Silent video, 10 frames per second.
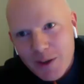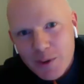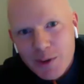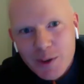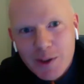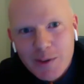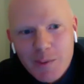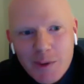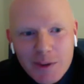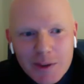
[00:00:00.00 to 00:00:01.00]
with
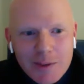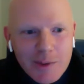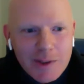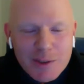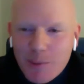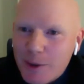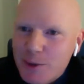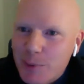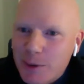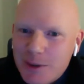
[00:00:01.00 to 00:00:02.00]
the
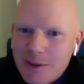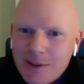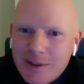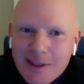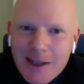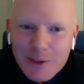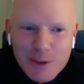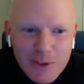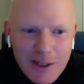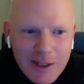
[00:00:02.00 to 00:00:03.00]
smartest person in
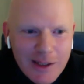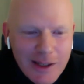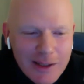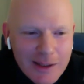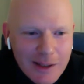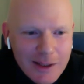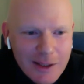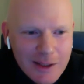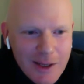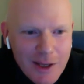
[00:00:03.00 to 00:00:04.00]
Australia, and I
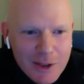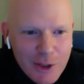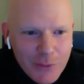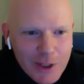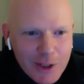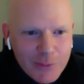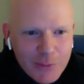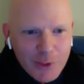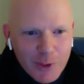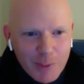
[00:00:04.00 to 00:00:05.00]
think Tuffield
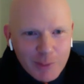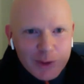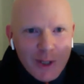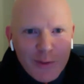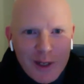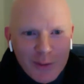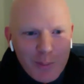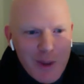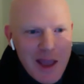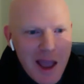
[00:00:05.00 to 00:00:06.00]
for
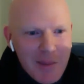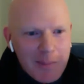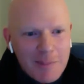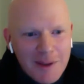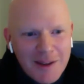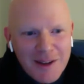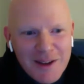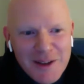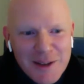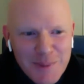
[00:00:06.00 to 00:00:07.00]
PM
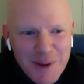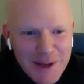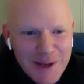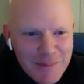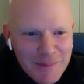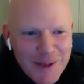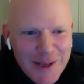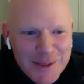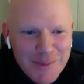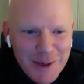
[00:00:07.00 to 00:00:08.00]
is
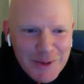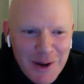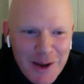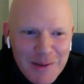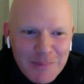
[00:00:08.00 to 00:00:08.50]
my cry.